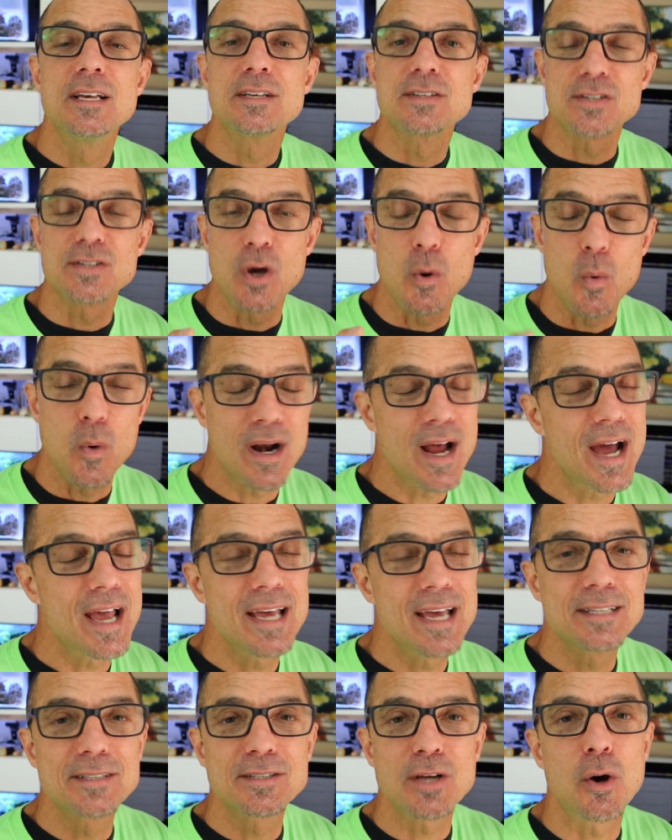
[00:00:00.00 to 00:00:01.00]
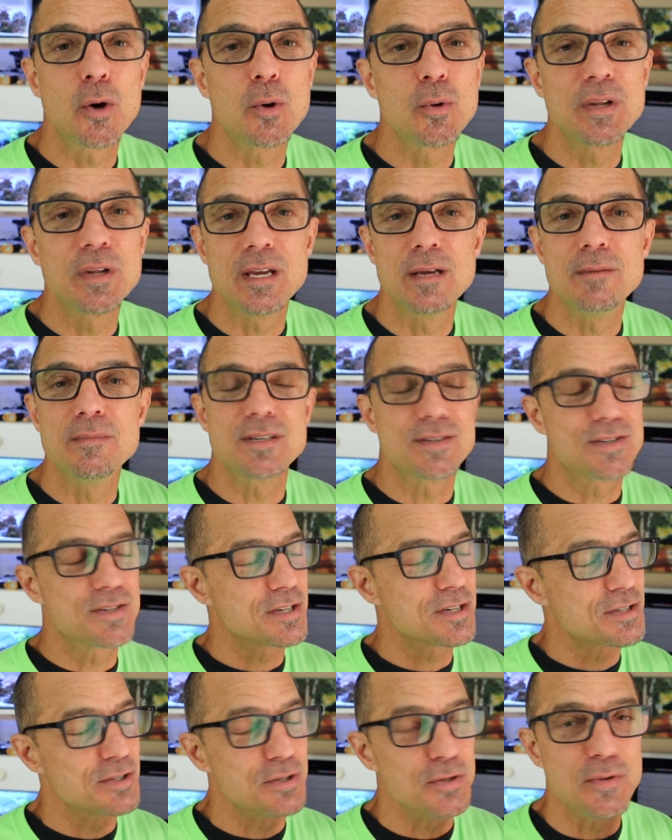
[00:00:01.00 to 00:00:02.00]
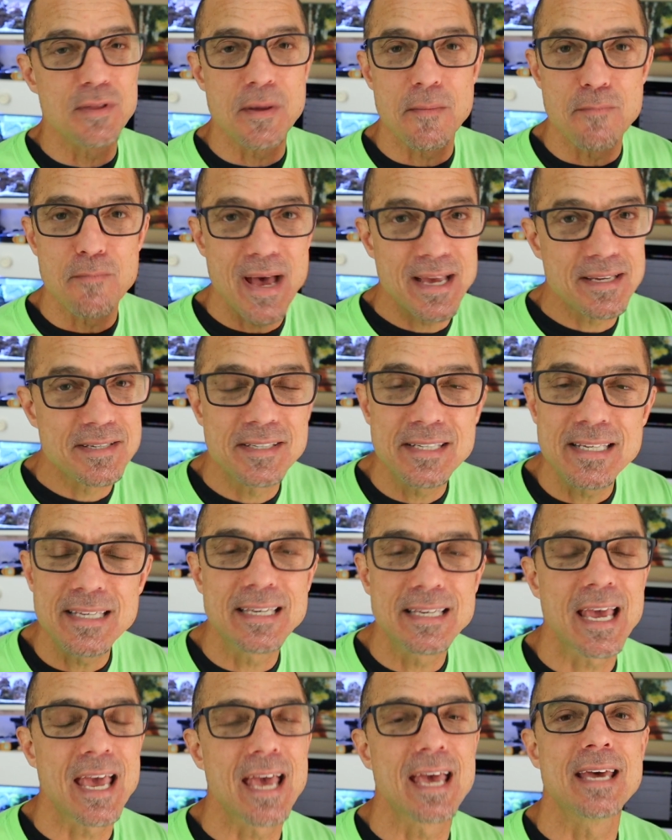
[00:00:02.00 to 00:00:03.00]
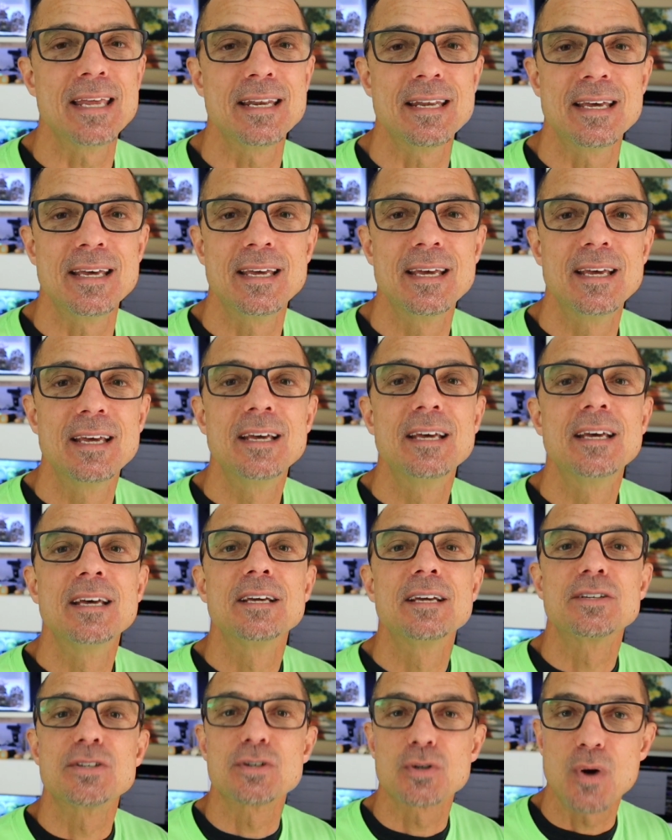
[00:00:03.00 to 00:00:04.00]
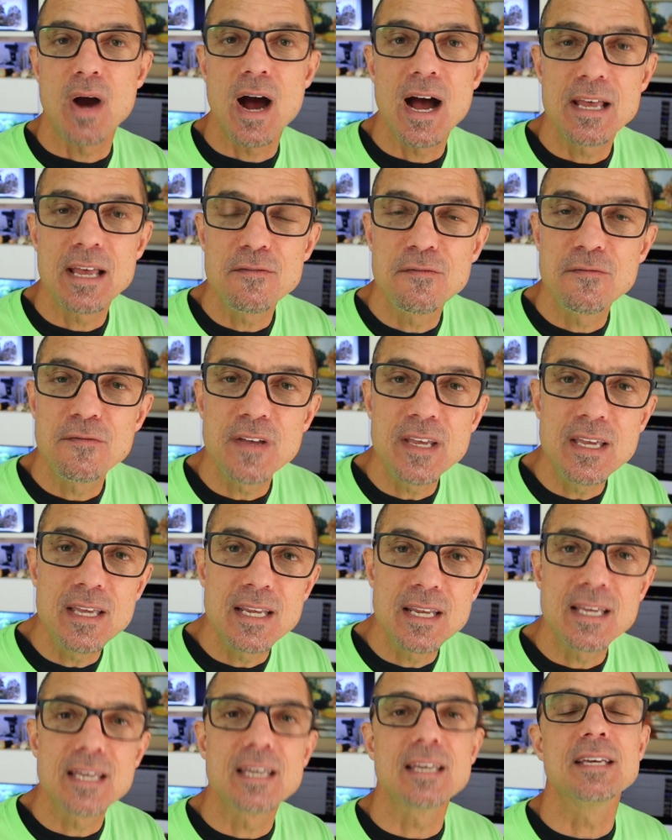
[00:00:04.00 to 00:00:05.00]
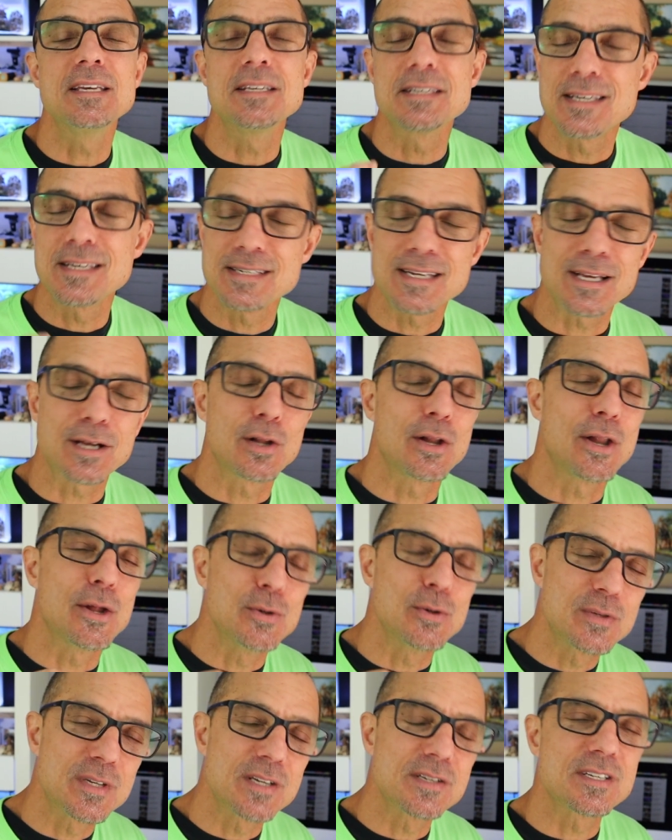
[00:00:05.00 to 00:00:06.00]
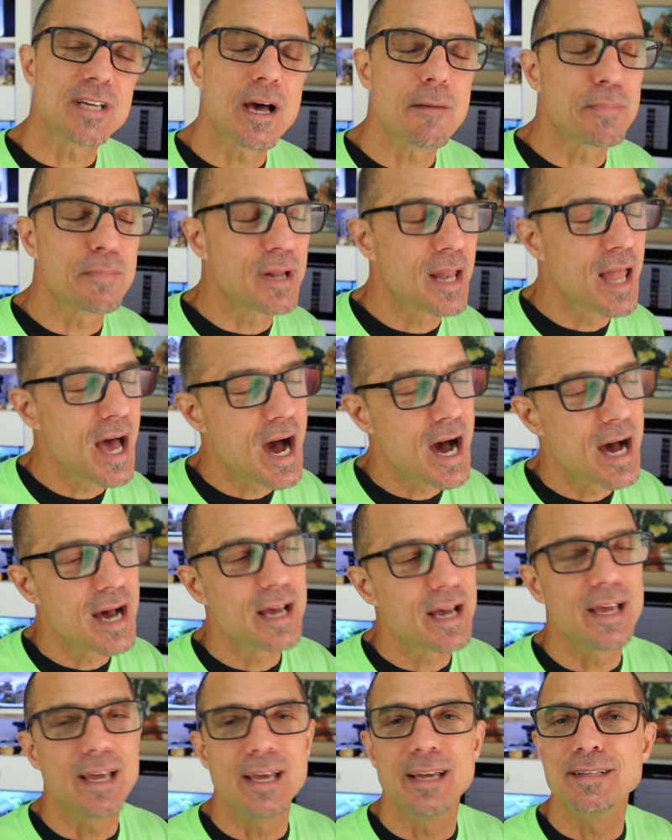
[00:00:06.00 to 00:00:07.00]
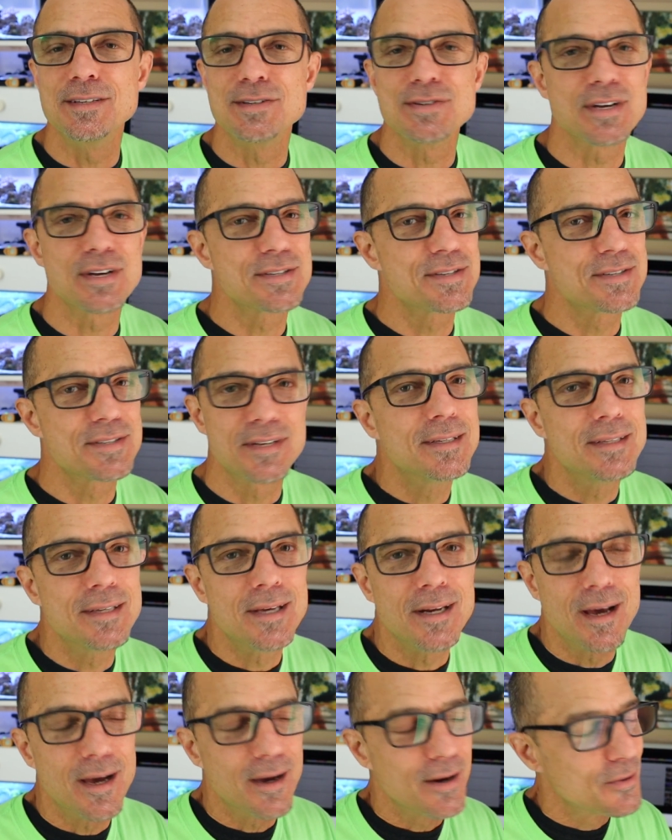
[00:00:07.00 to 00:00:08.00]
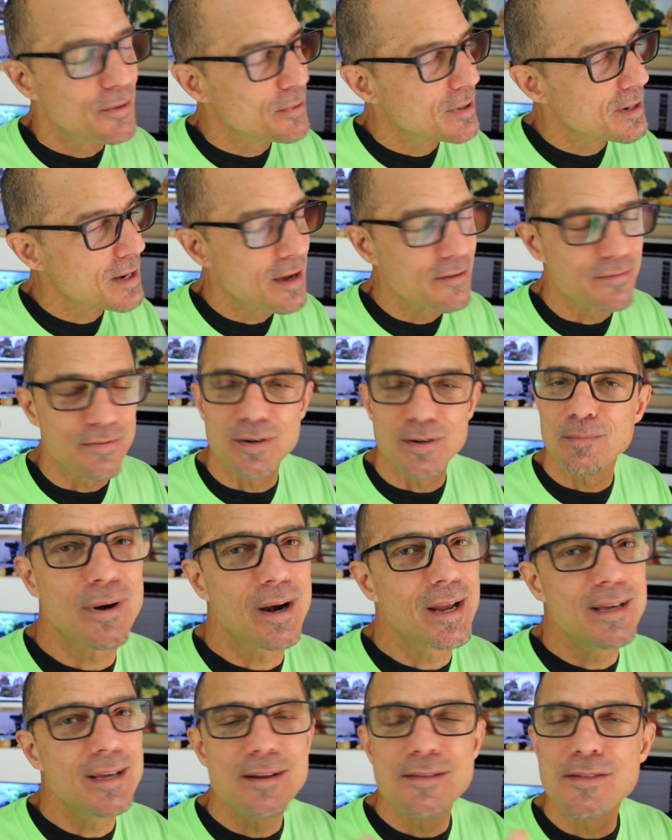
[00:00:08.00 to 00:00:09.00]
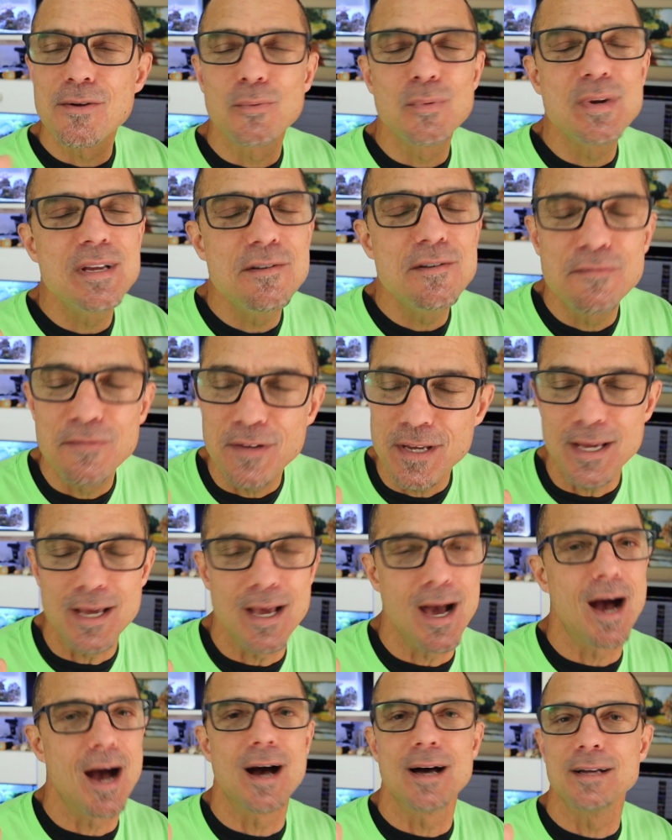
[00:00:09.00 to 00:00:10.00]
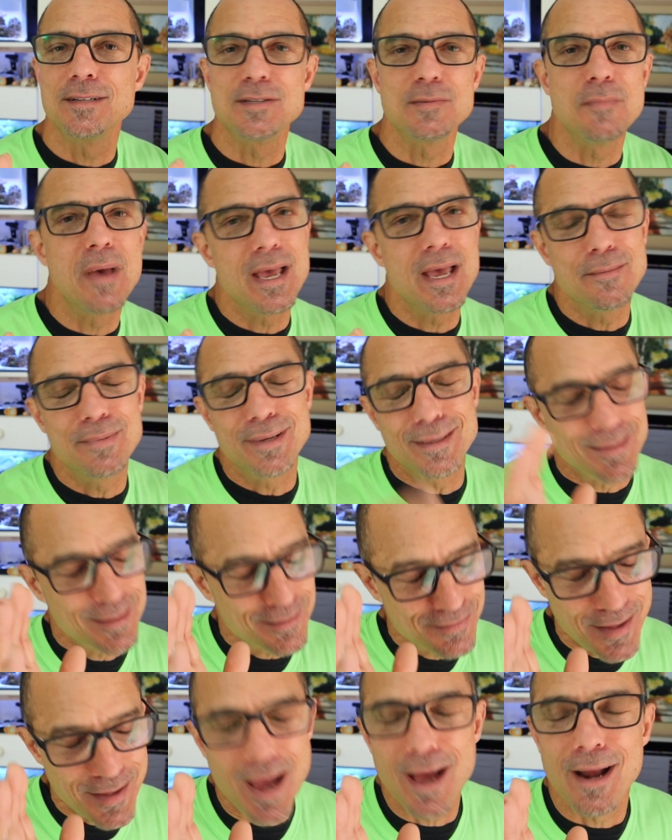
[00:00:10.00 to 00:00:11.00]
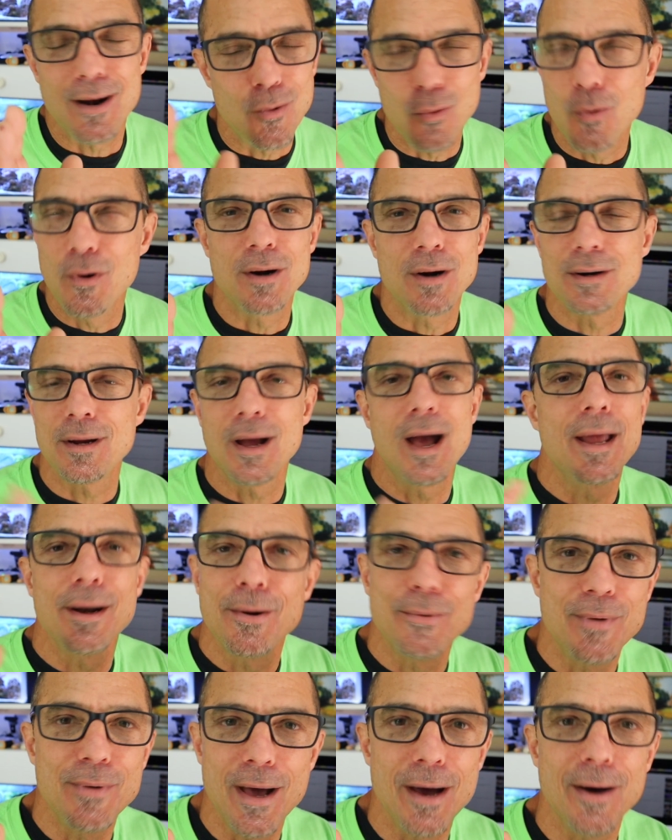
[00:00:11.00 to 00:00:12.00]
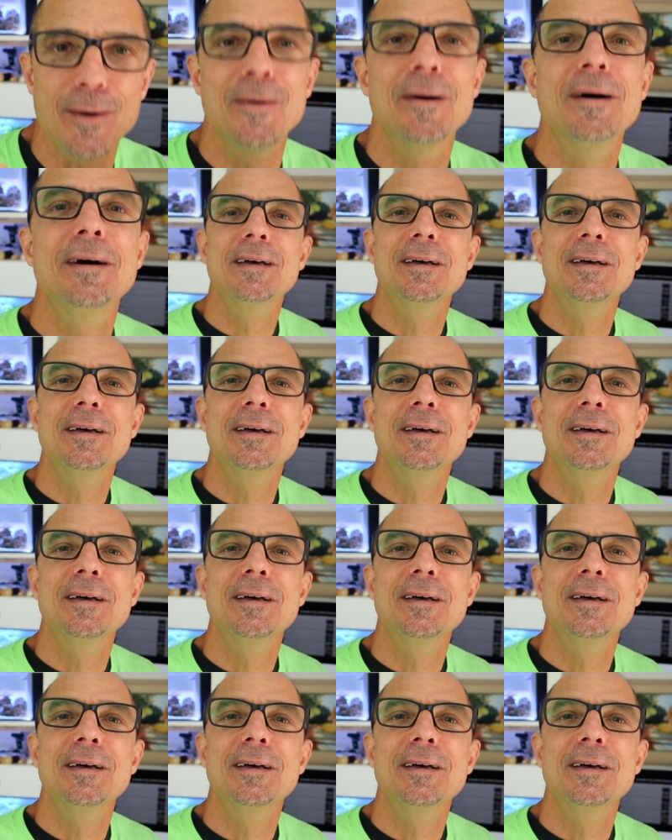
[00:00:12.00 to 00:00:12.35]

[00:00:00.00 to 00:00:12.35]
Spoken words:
So what I had told him is just do the best he can. Try feeding it. He says it closes up a lot, and just, whatever. Pray to the reefing gods, maybe, if that'll work. I don't know.